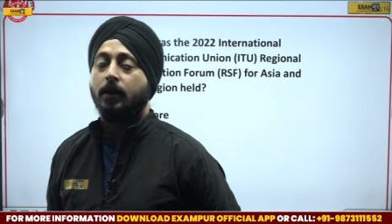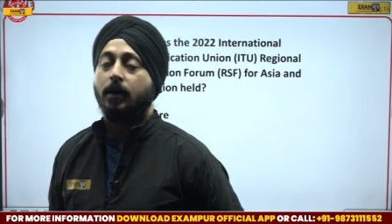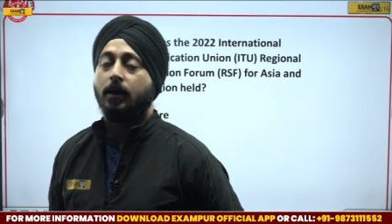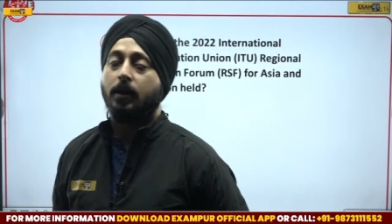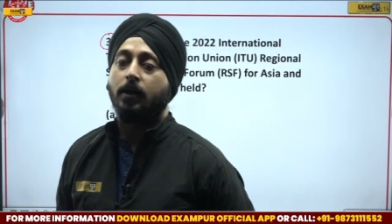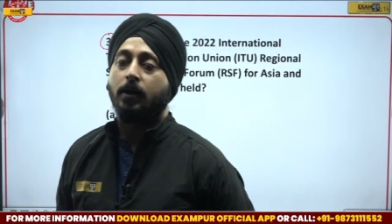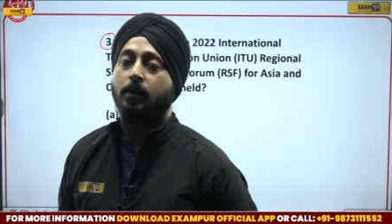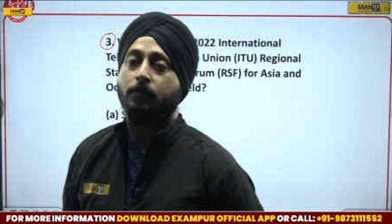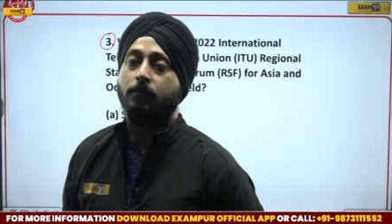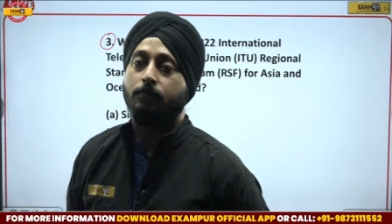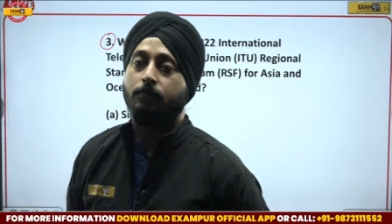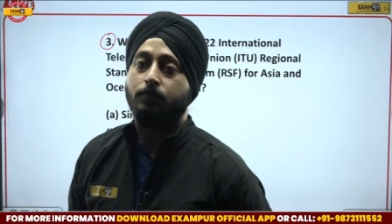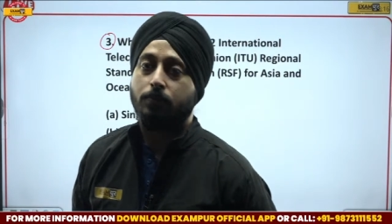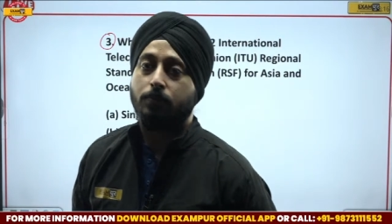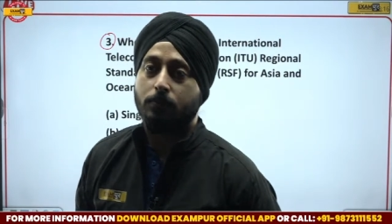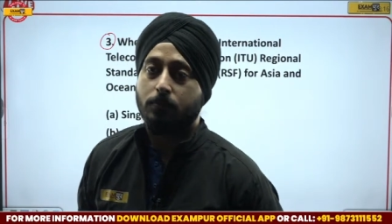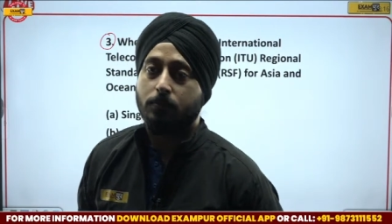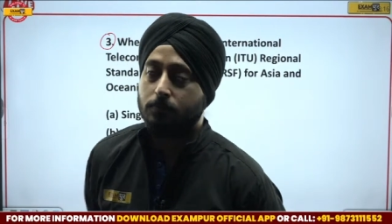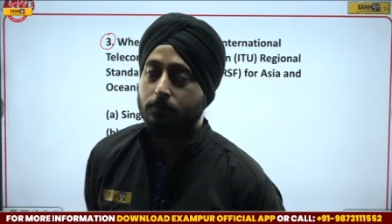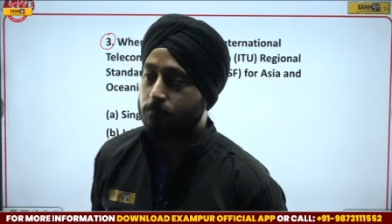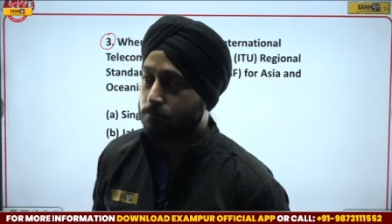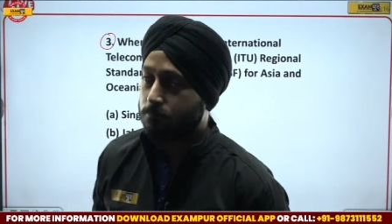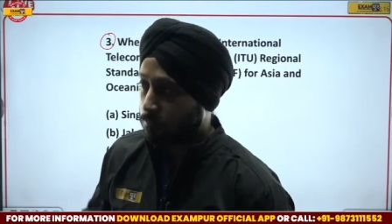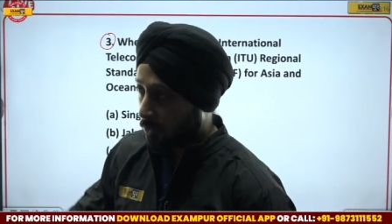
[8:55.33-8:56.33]
uh,
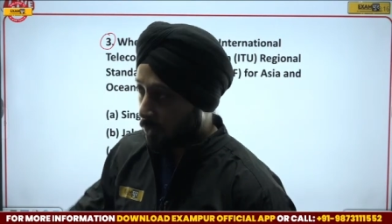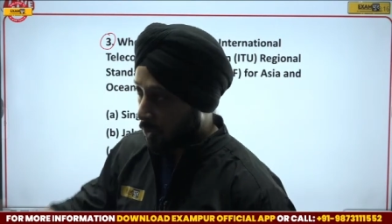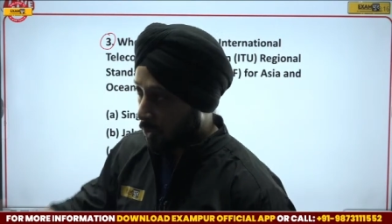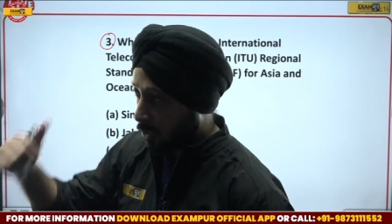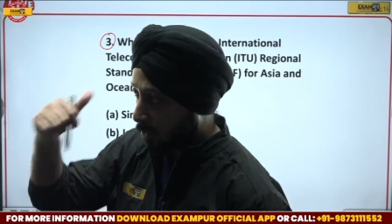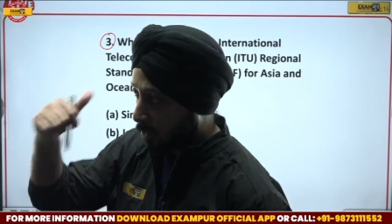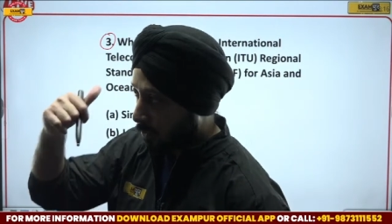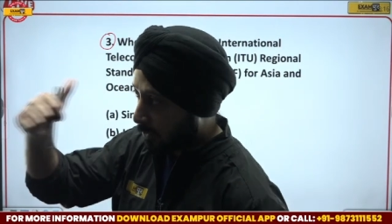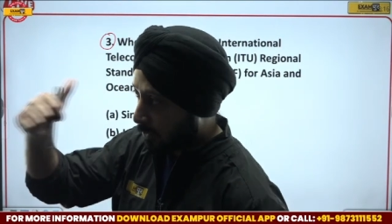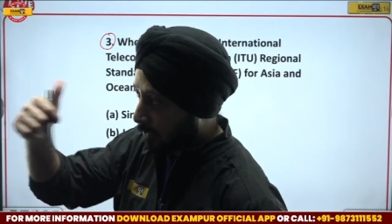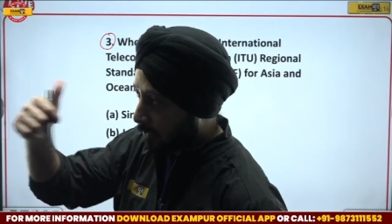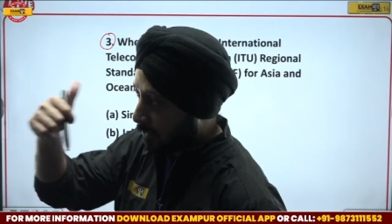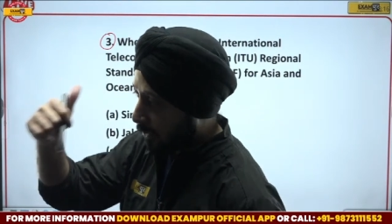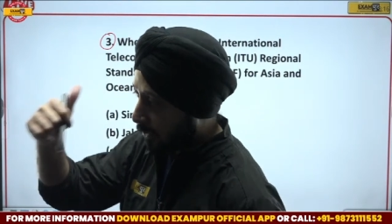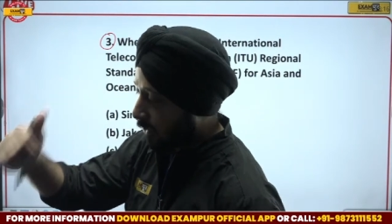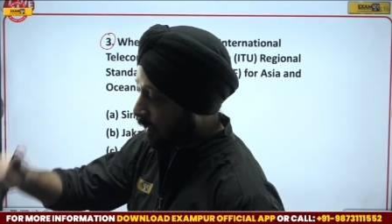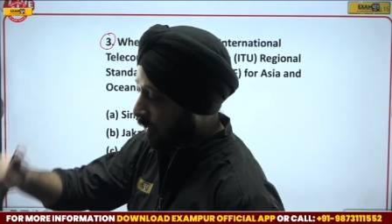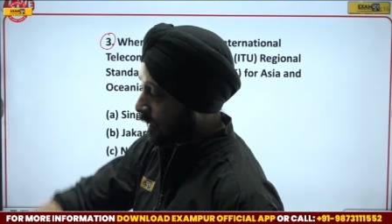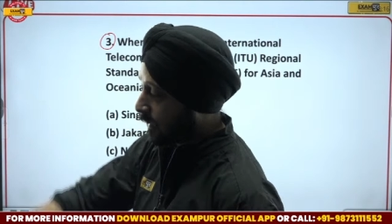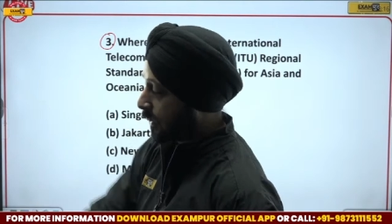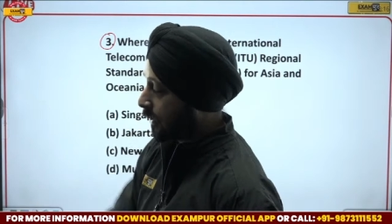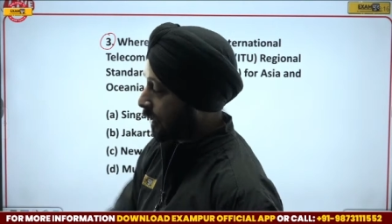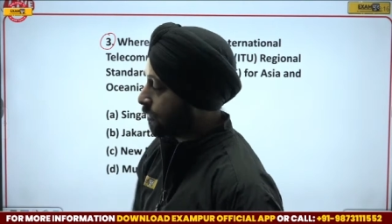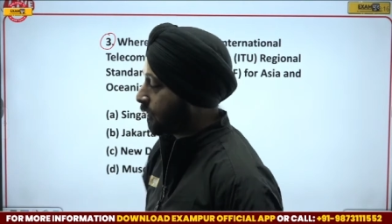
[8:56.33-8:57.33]
you know
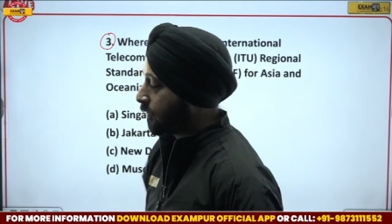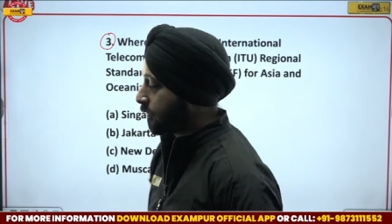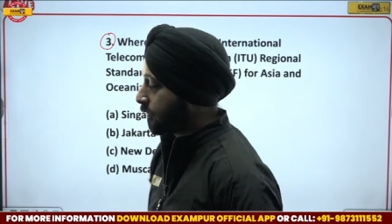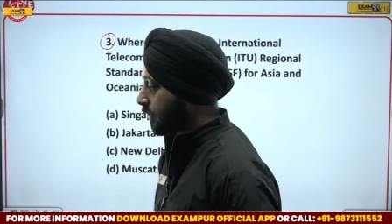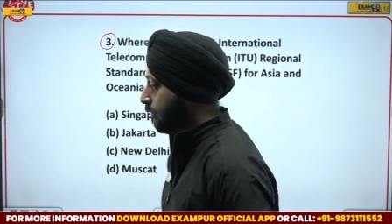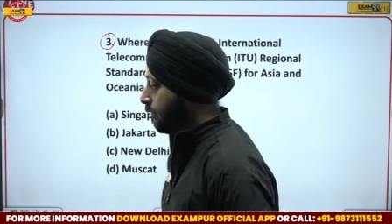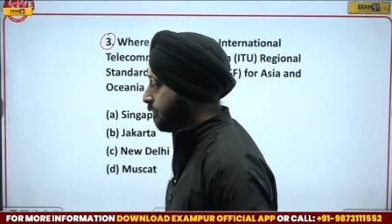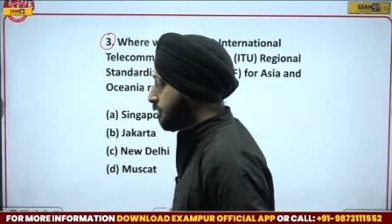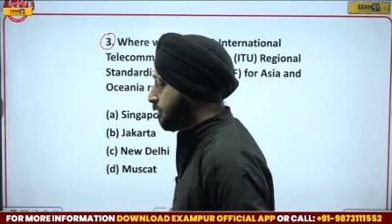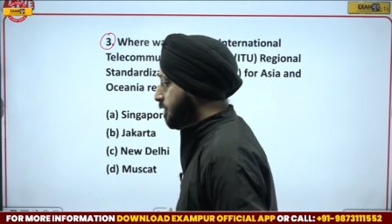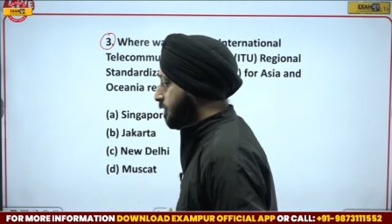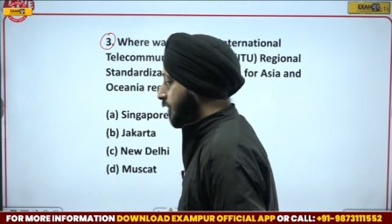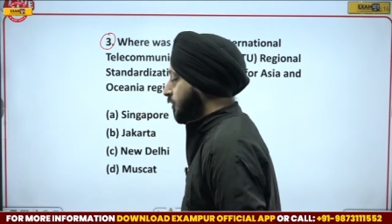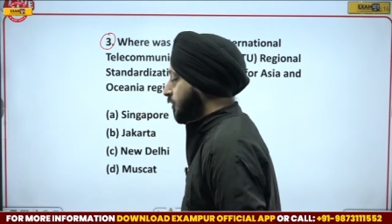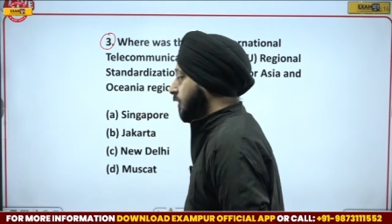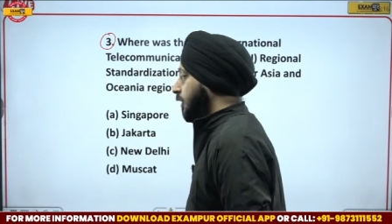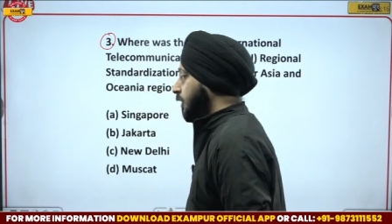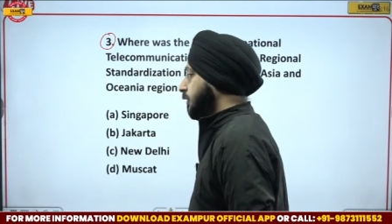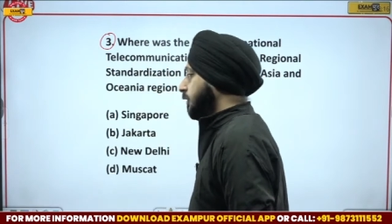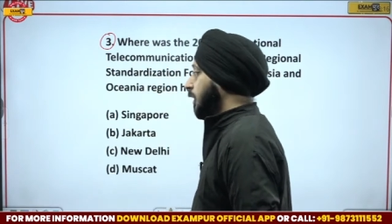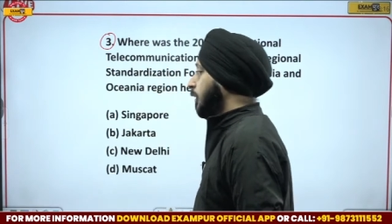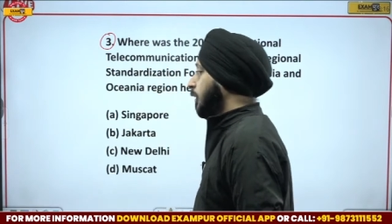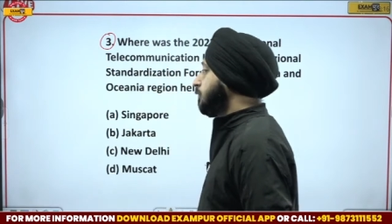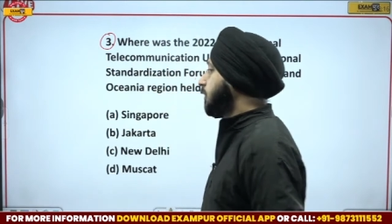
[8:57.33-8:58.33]
uh, give this session
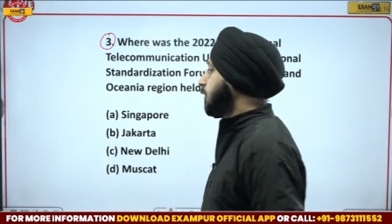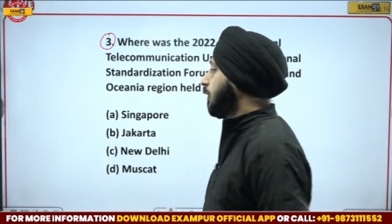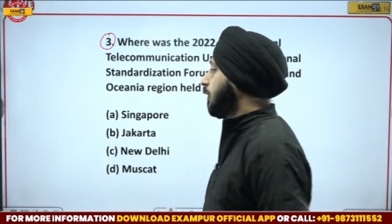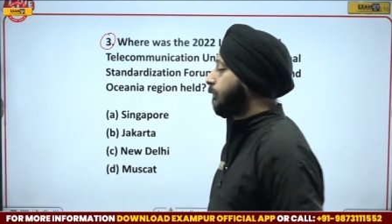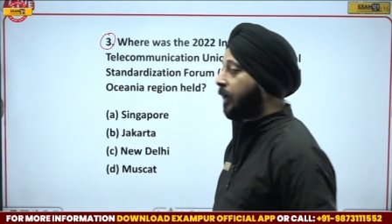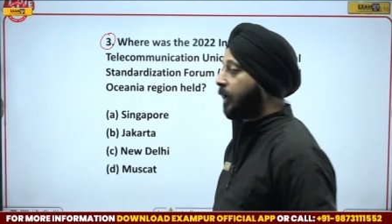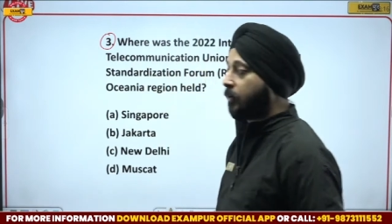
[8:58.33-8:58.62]
a thumbs up,